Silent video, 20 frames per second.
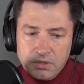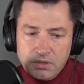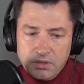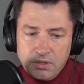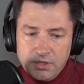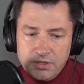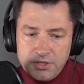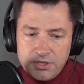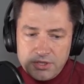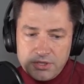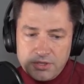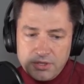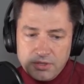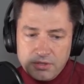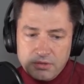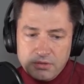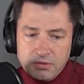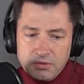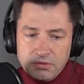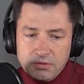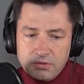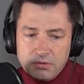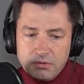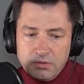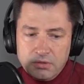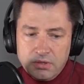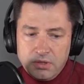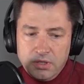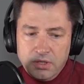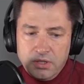it still
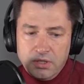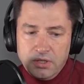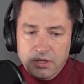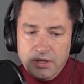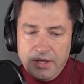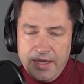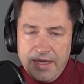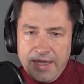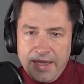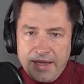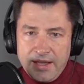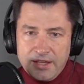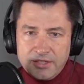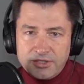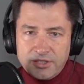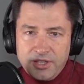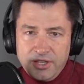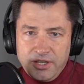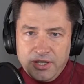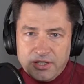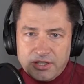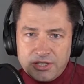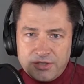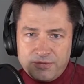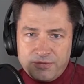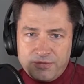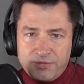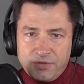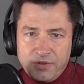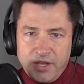has its
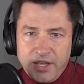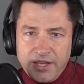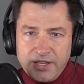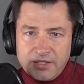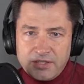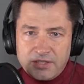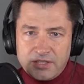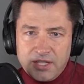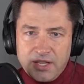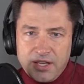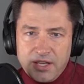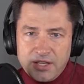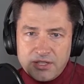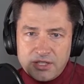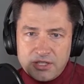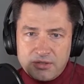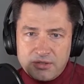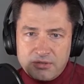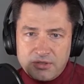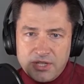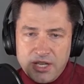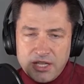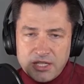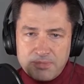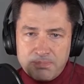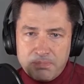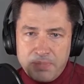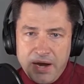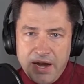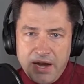flight test
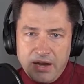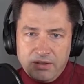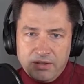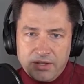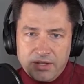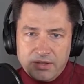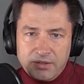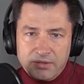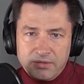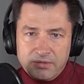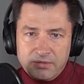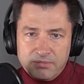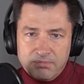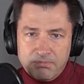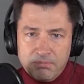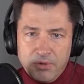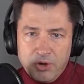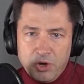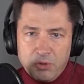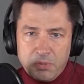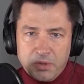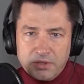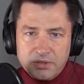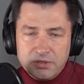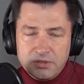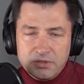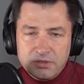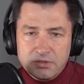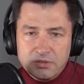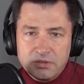pilot
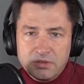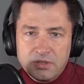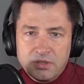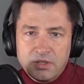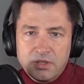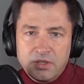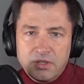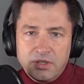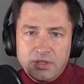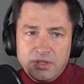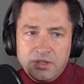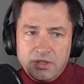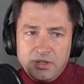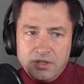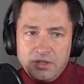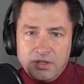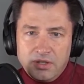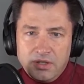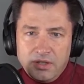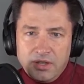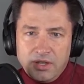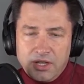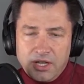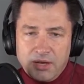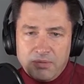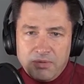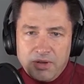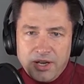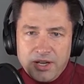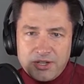moments, and
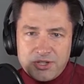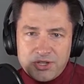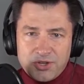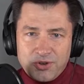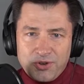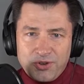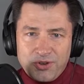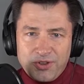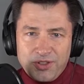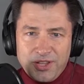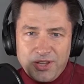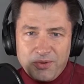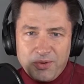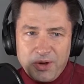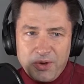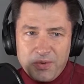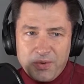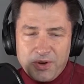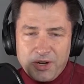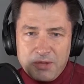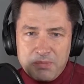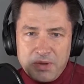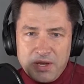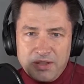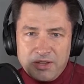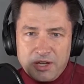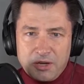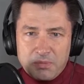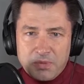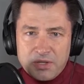I'm not sure that we want to be
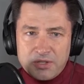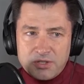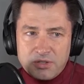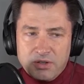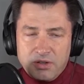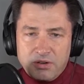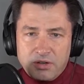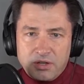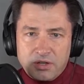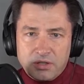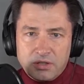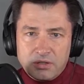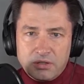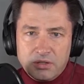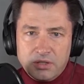there much longer.